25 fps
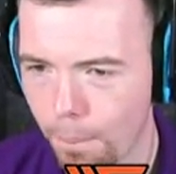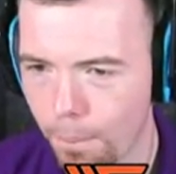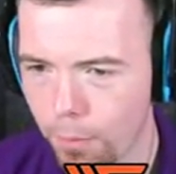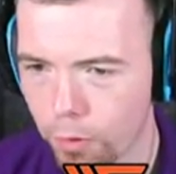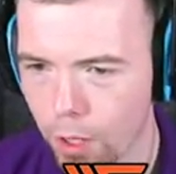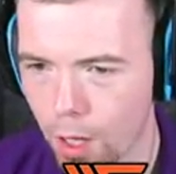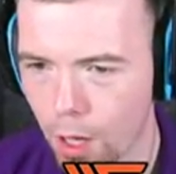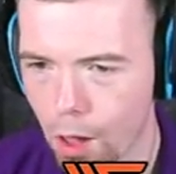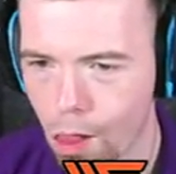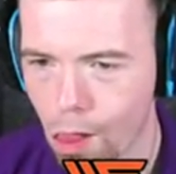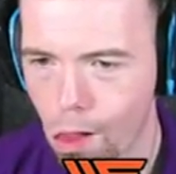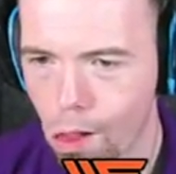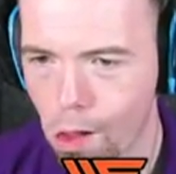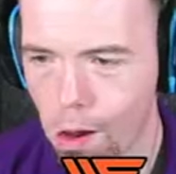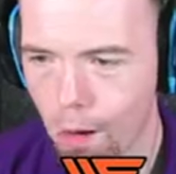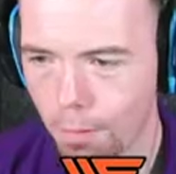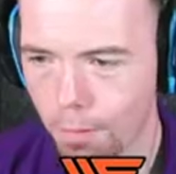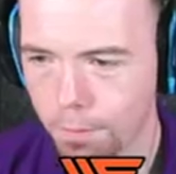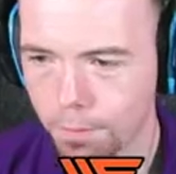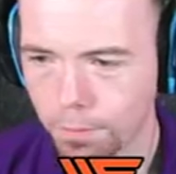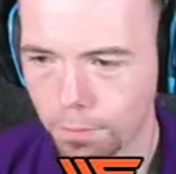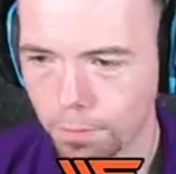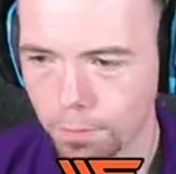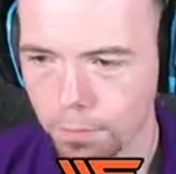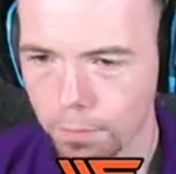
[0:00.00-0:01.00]
For sure,
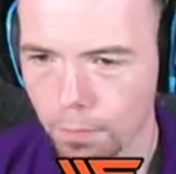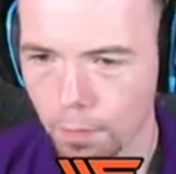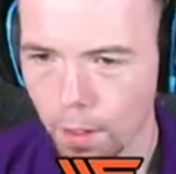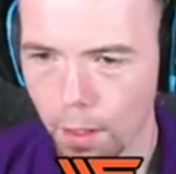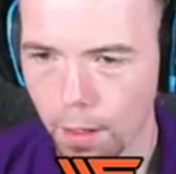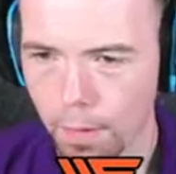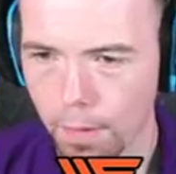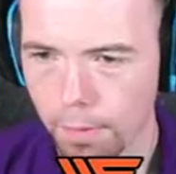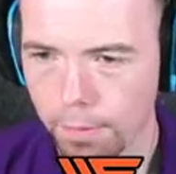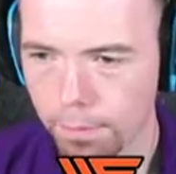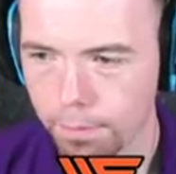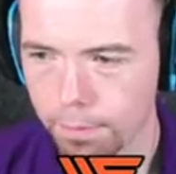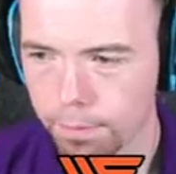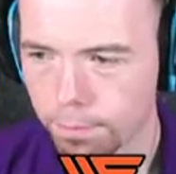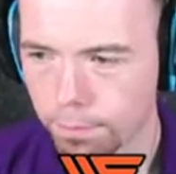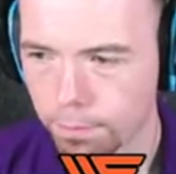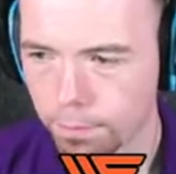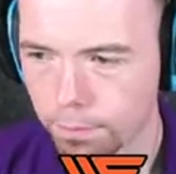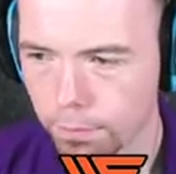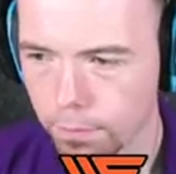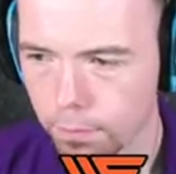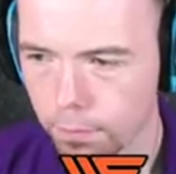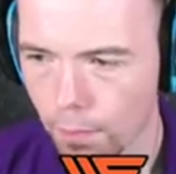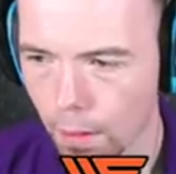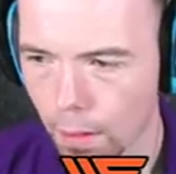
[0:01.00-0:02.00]
what's going to
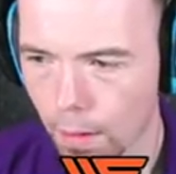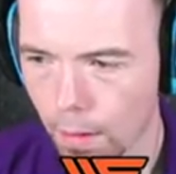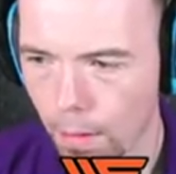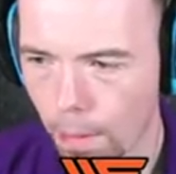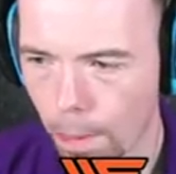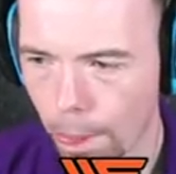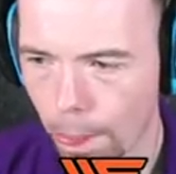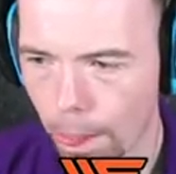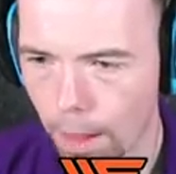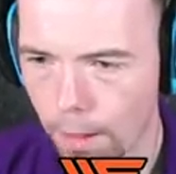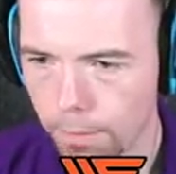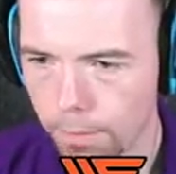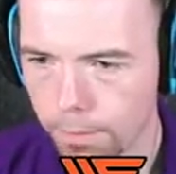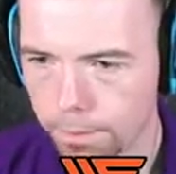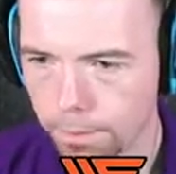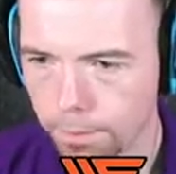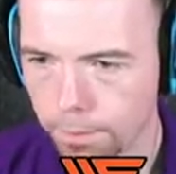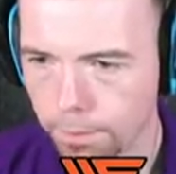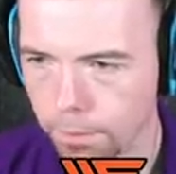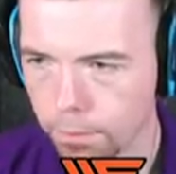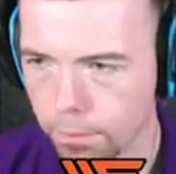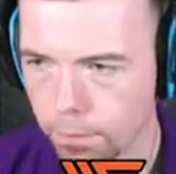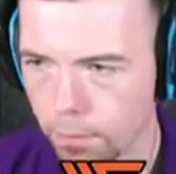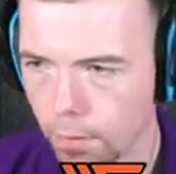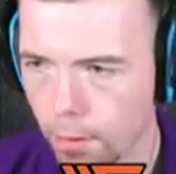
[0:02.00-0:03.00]
happen? Let's see
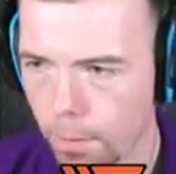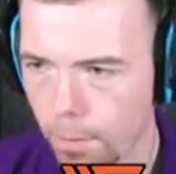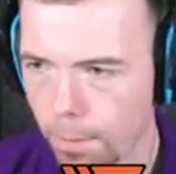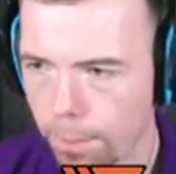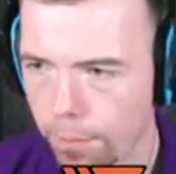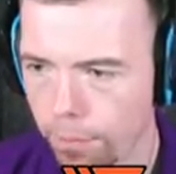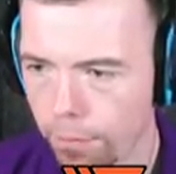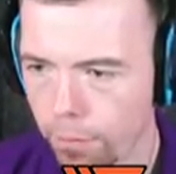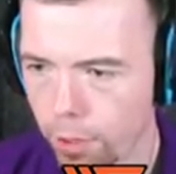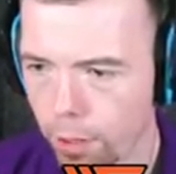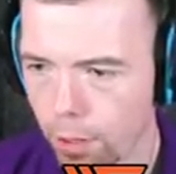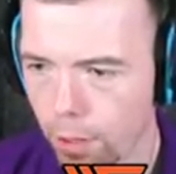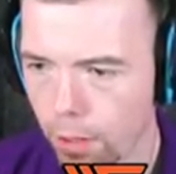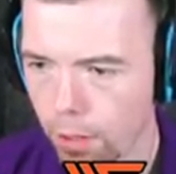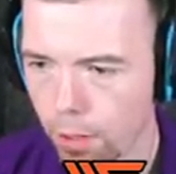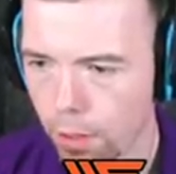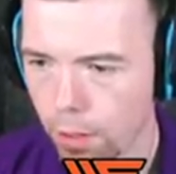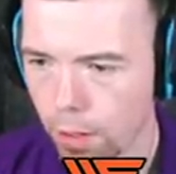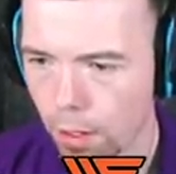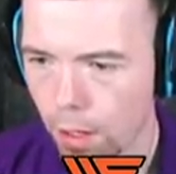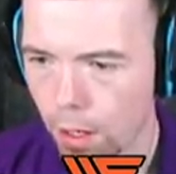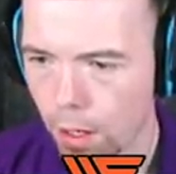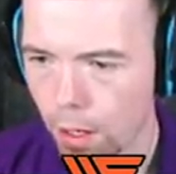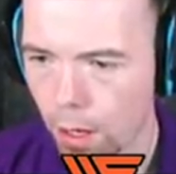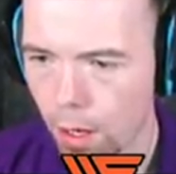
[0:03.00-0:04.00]
what unfolds here
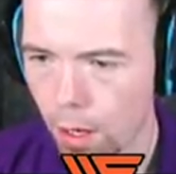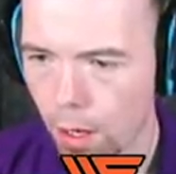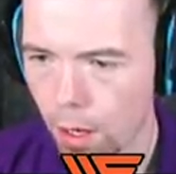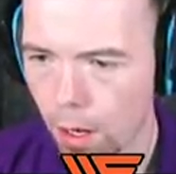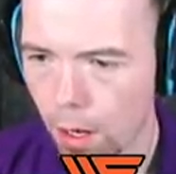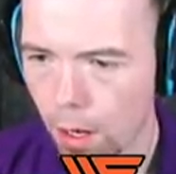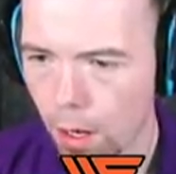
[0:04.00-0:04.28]
tonight.